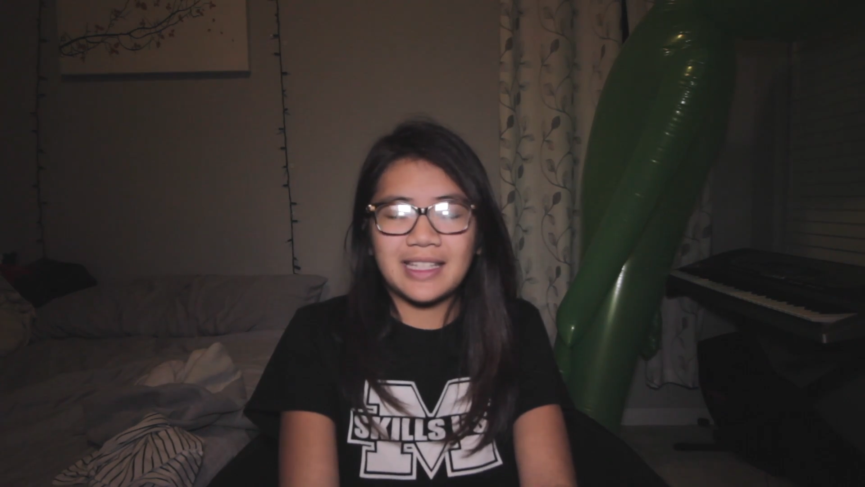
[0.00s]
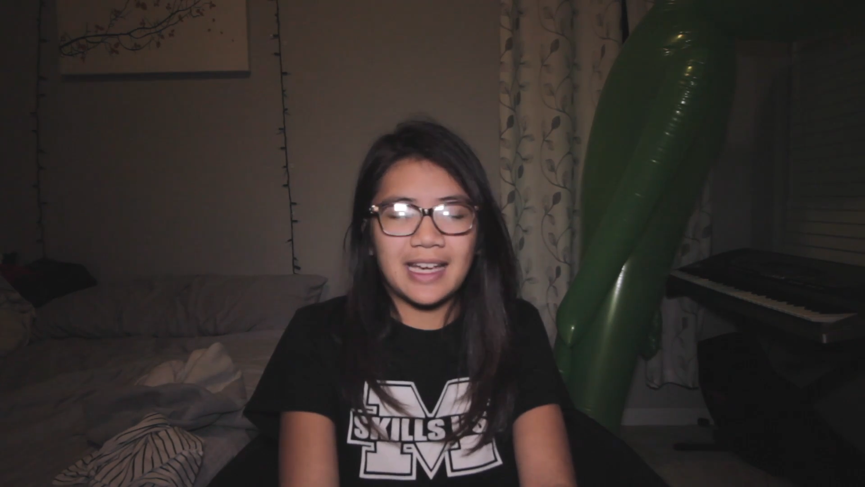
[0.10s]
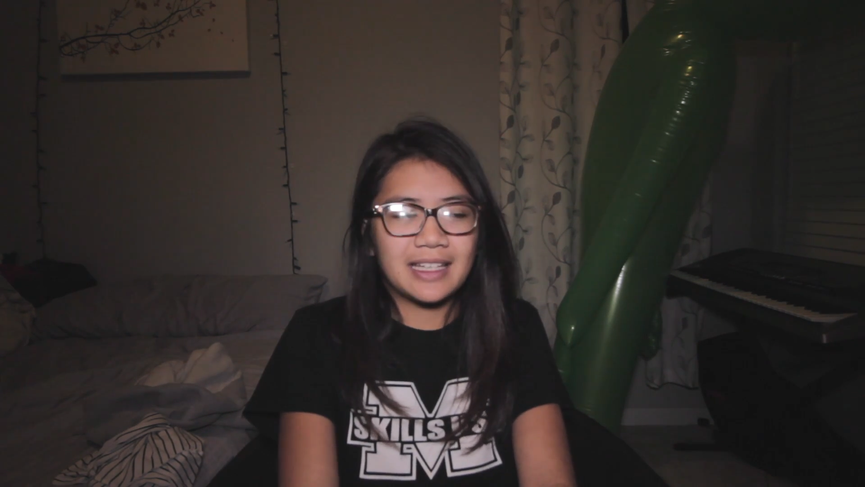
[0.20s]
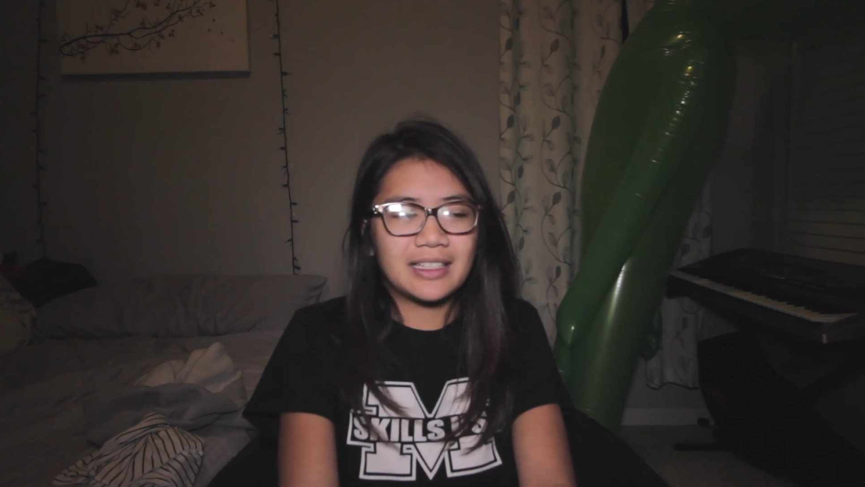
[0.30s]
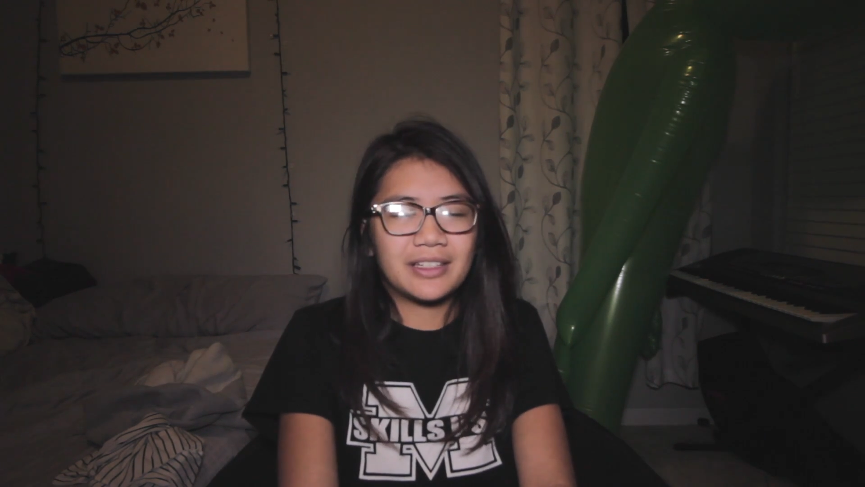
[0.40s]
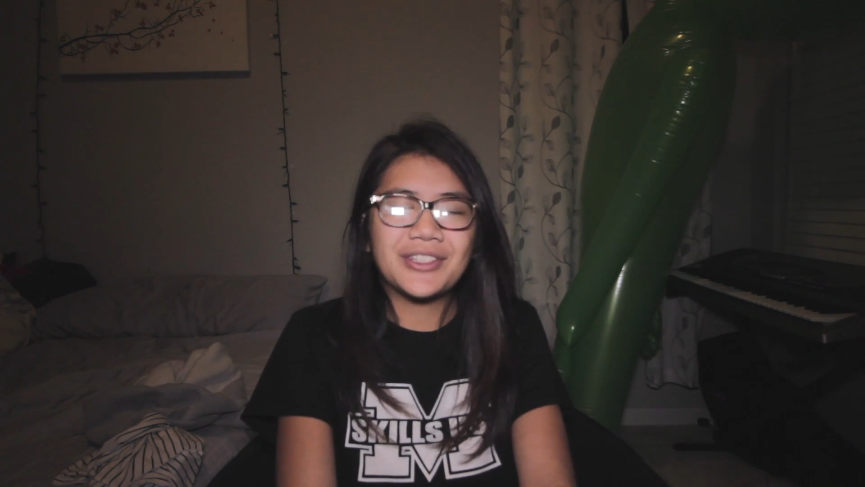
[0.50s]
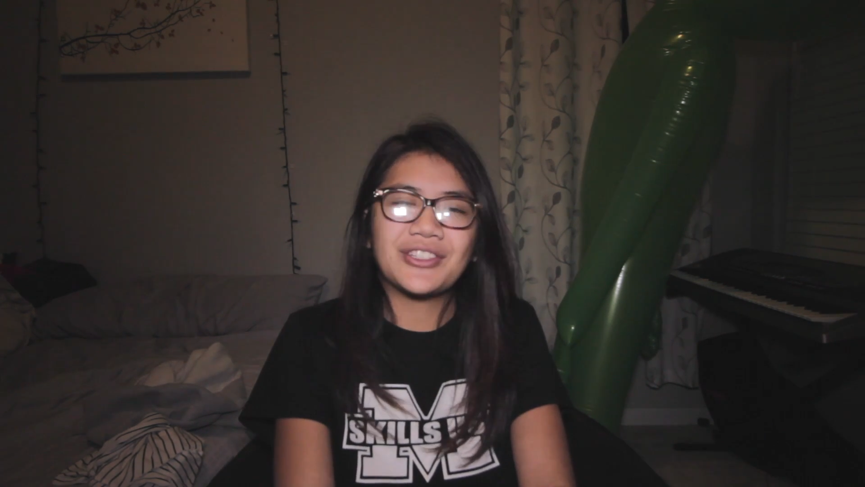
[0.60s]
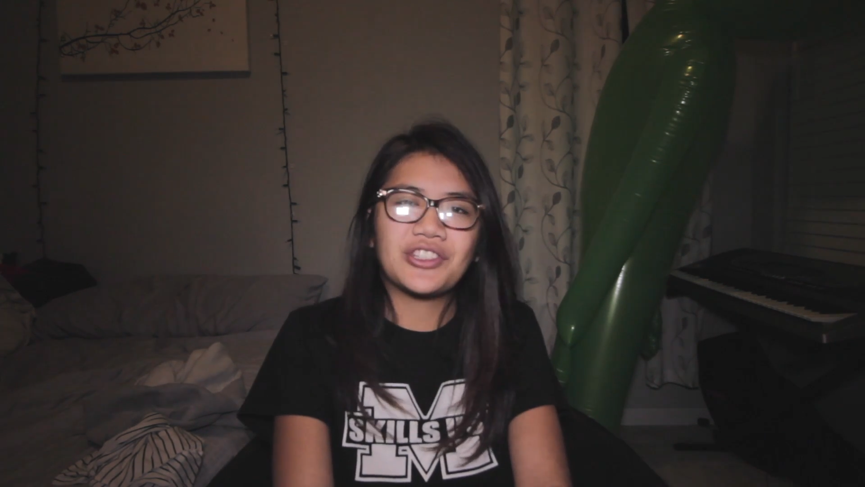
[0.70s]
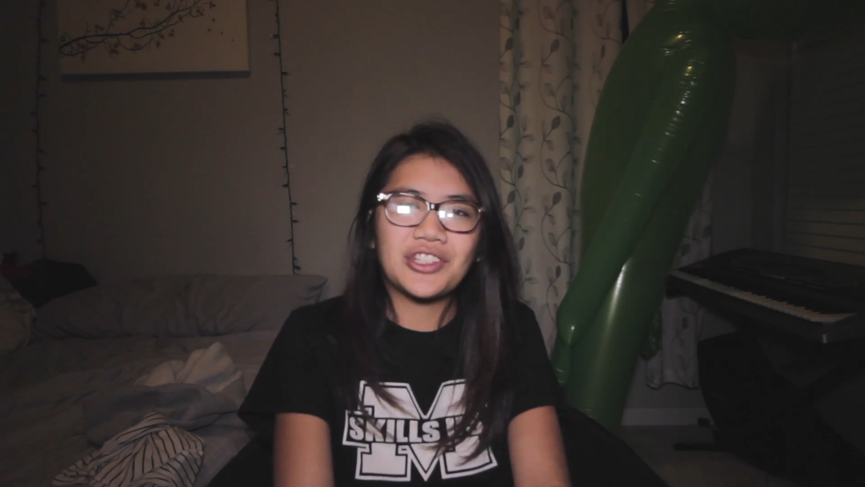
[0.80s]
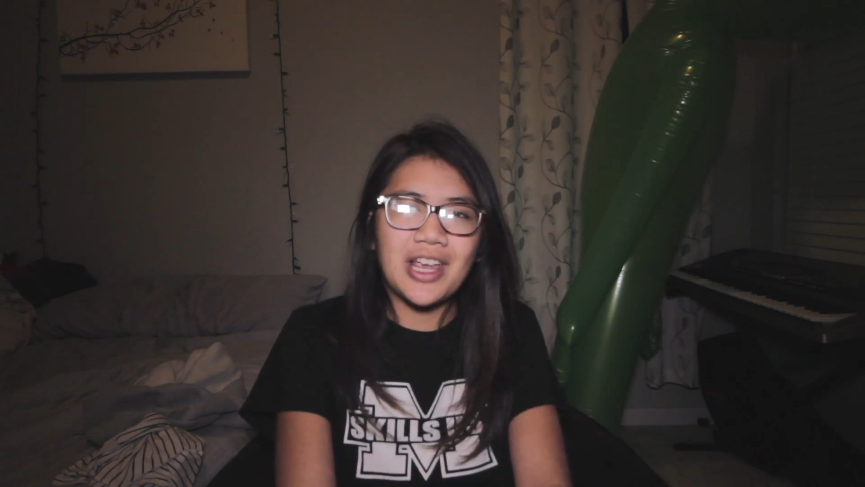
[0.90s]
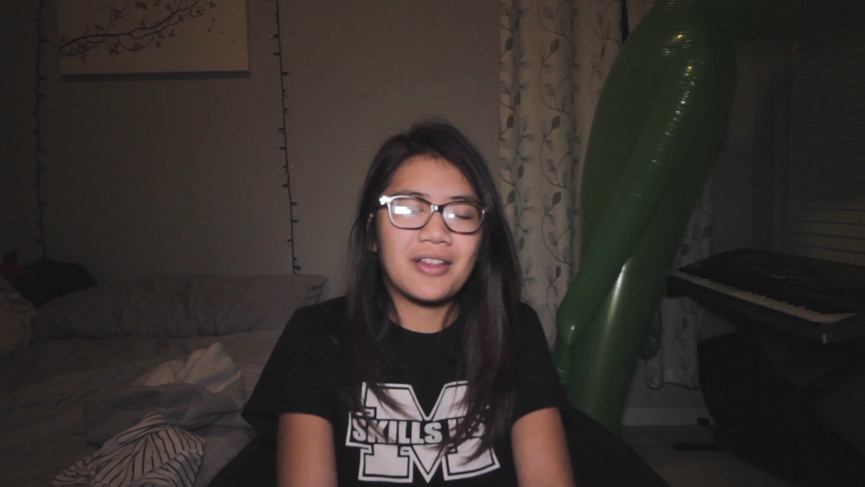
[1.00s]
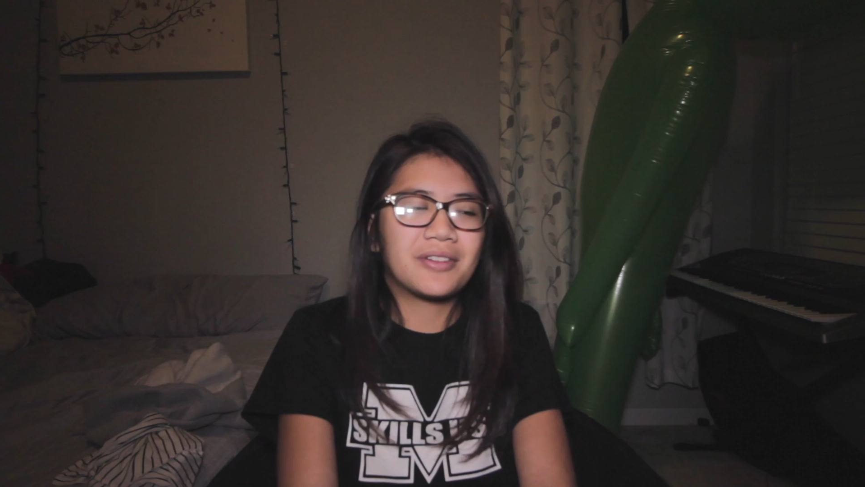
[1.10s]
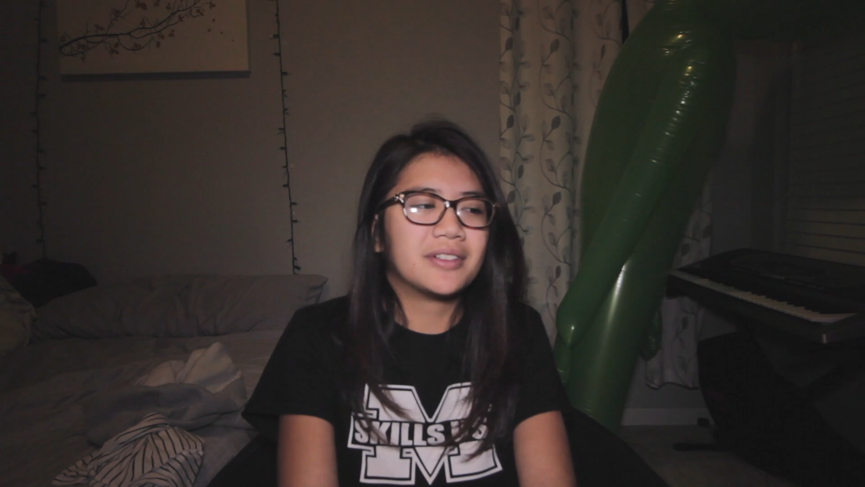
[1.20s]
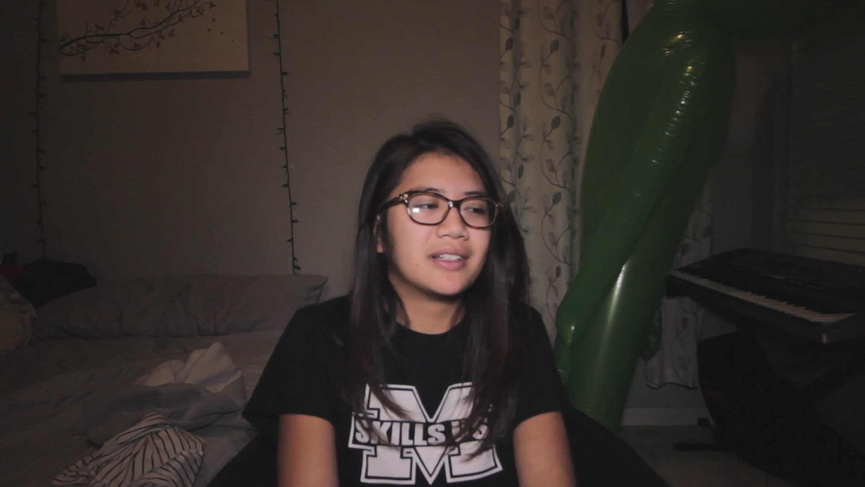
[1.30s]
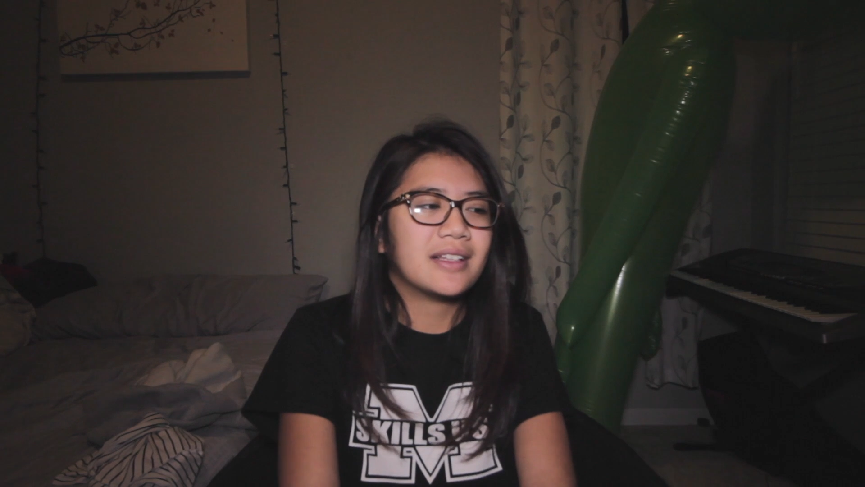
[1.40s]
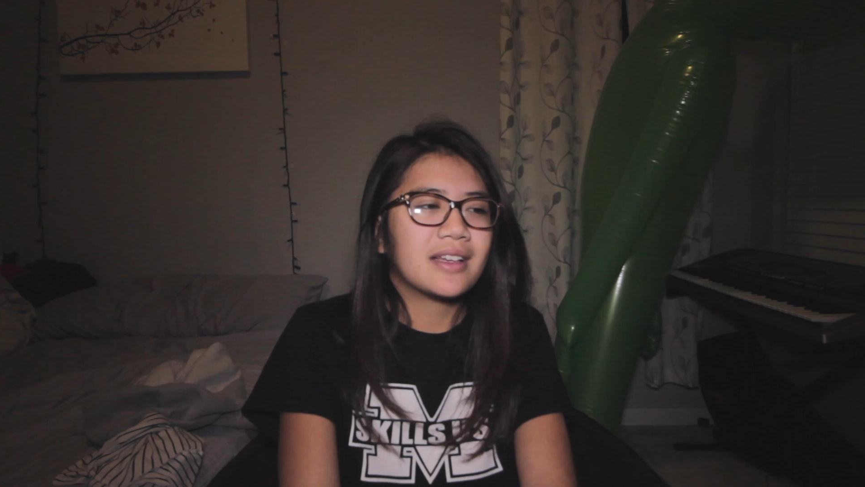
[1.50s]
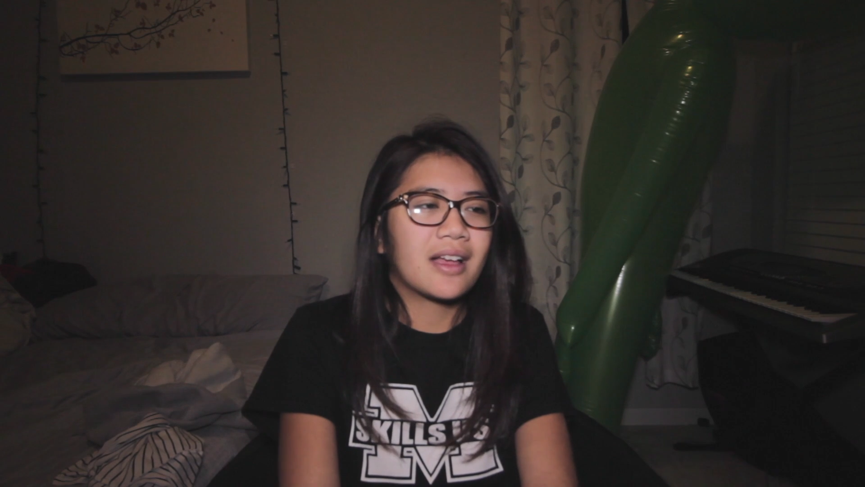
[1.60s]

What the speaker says: yet on this channel,